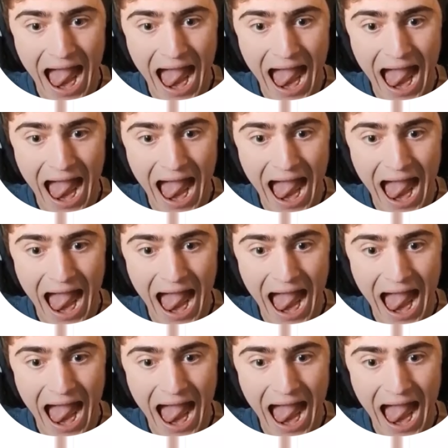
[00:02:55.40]

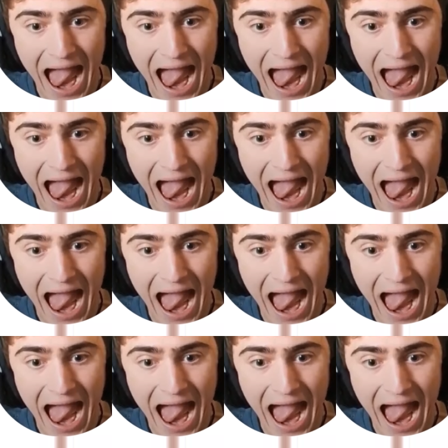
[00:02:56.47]

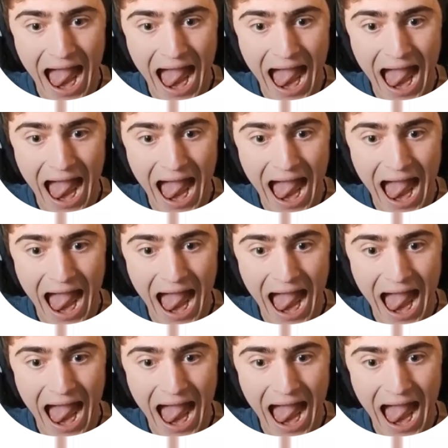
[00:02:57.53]

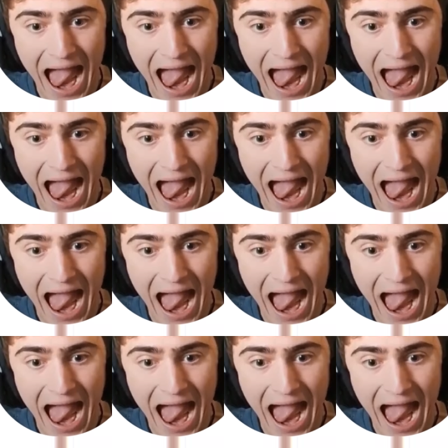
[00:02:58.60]

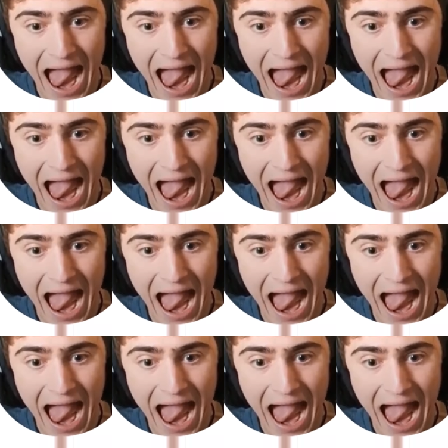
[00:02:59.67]

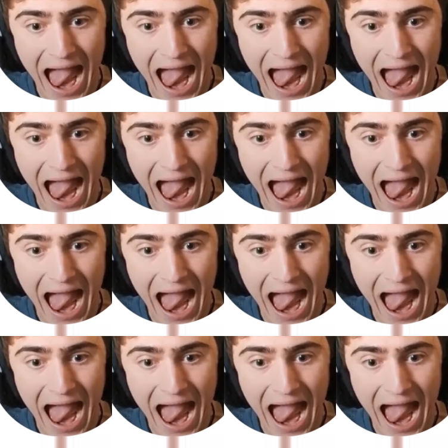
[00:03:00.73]

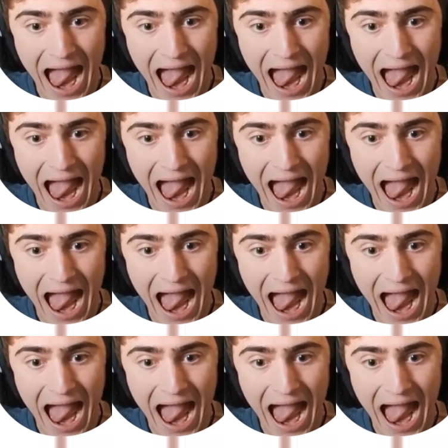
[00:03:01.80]

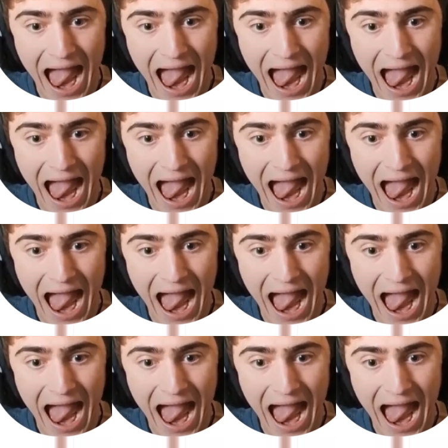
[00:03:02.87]
This is a still picture; no speech is visible.